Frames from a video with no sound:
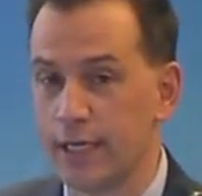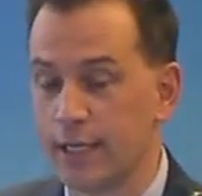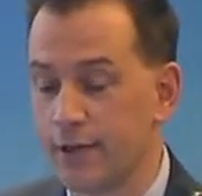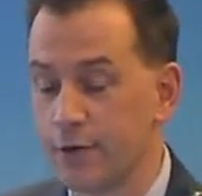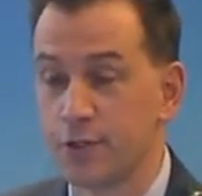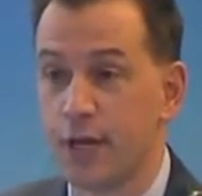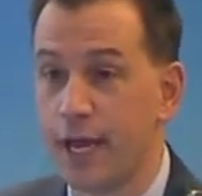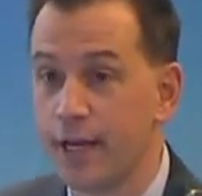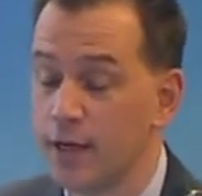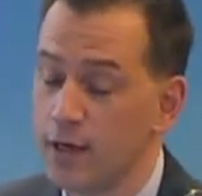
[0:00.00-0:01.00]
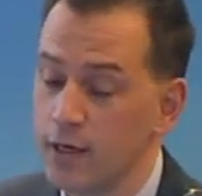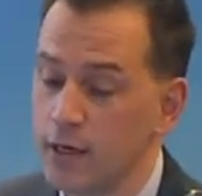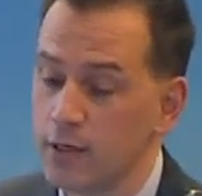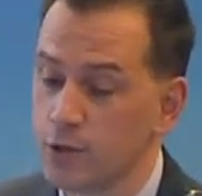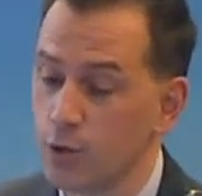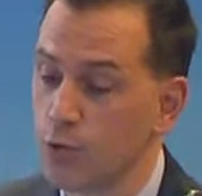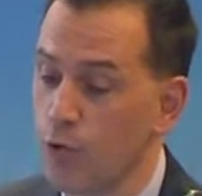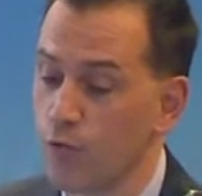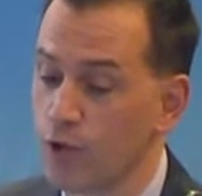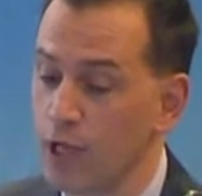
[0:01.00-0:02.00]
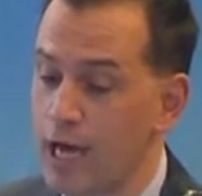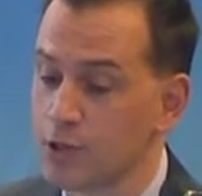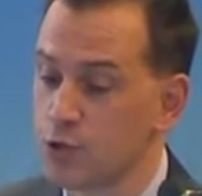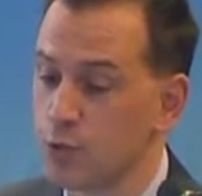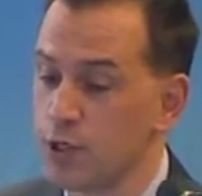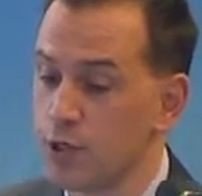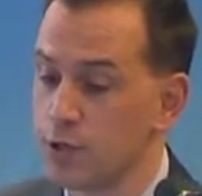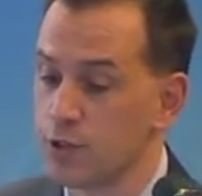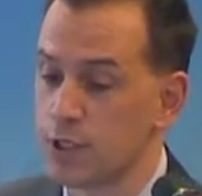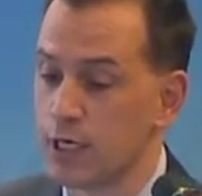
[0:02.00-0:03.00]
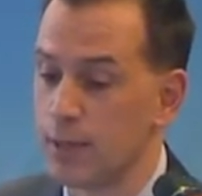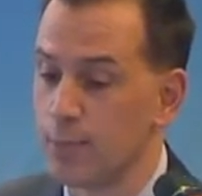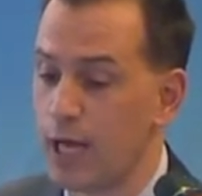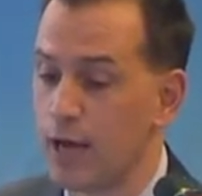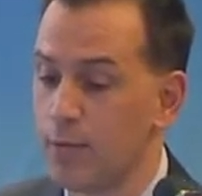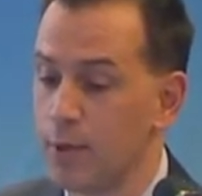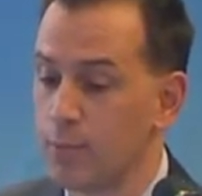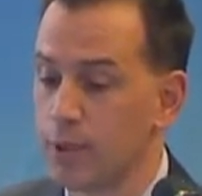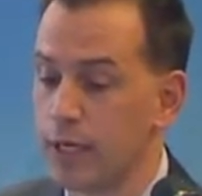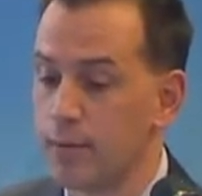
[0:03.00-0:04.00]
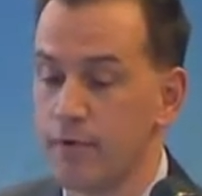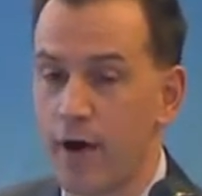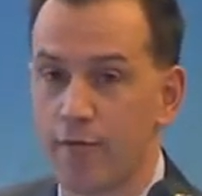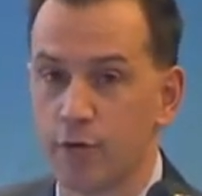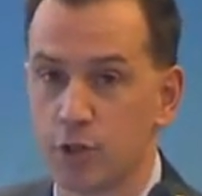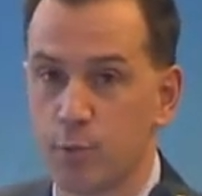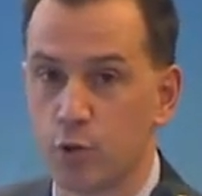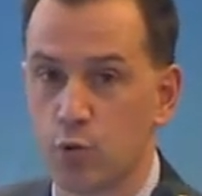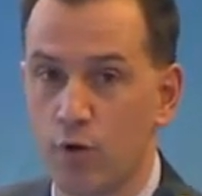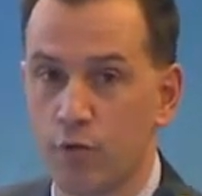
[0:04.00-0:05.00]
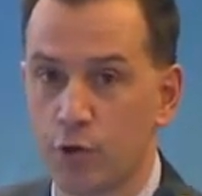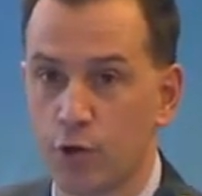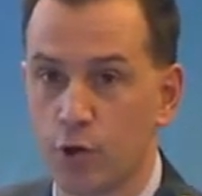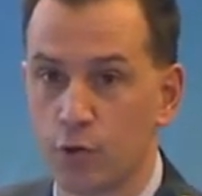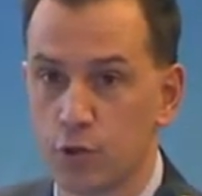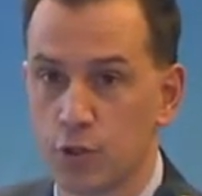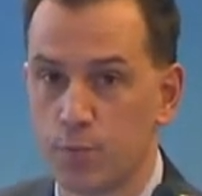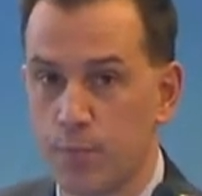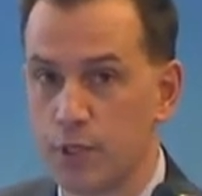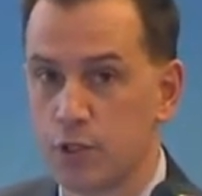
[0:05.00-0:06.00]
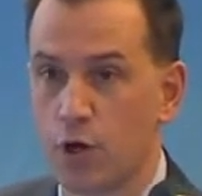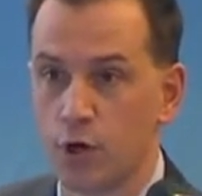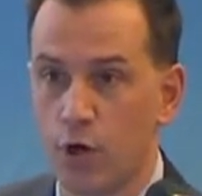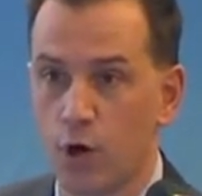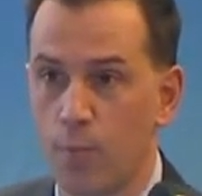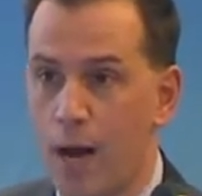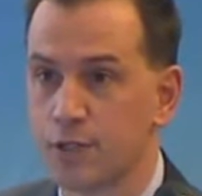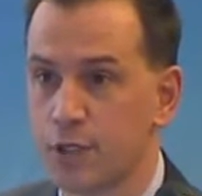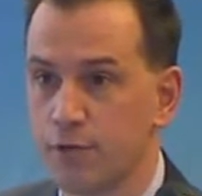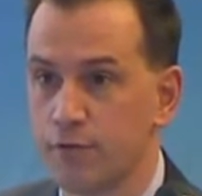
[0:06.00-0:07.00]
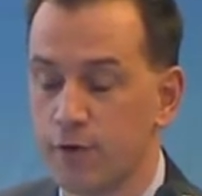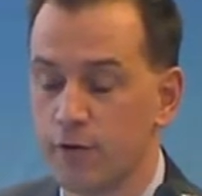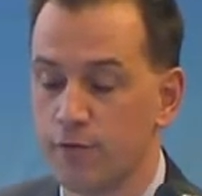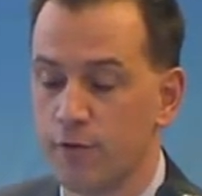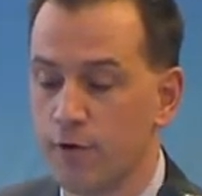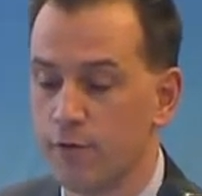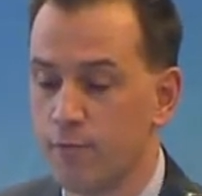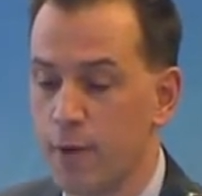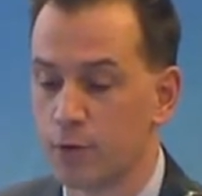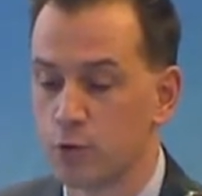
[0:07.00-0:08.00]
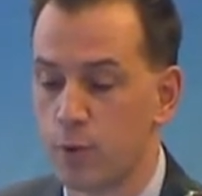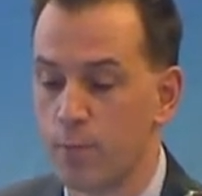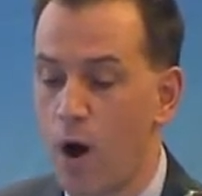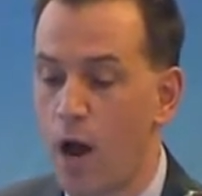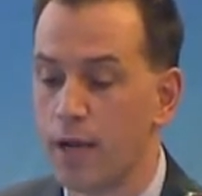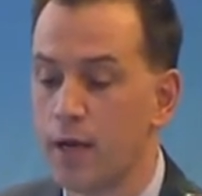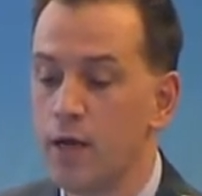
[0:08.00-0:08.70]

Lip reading: there today. So over the last 3 years, platinum and palladium have averaged about $1,200 based on our basket of metals we mine.